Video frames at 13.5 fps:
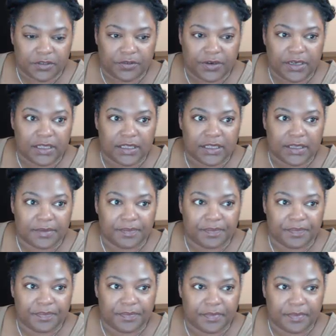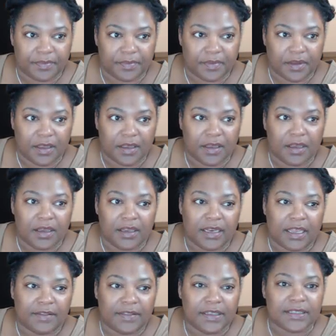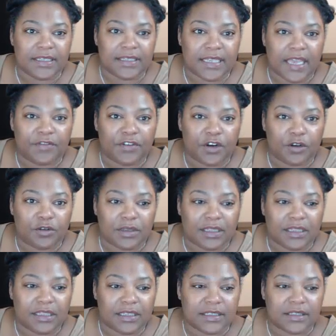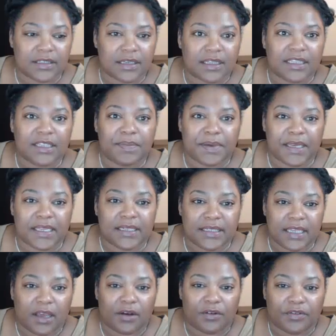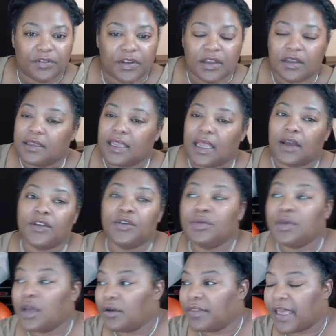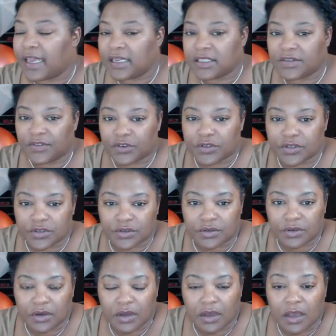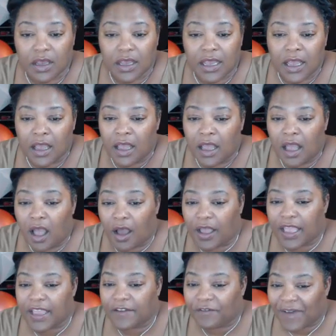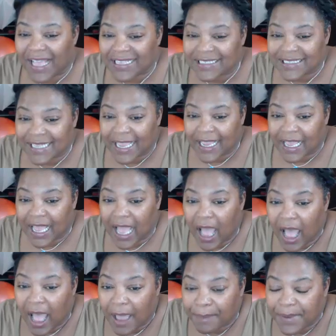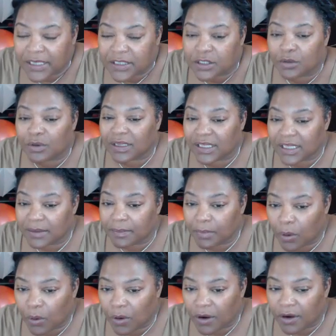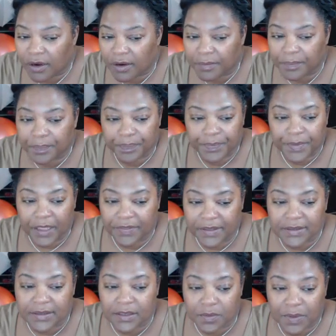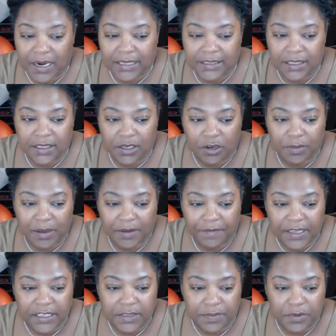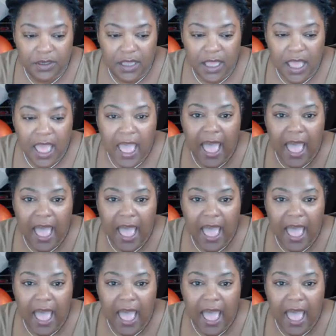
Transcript: Screen clip. Now this is EverNote clipping itself. Now you know that is versatile. If I say copy to clipboard, now this is what I didn't know about Facebook.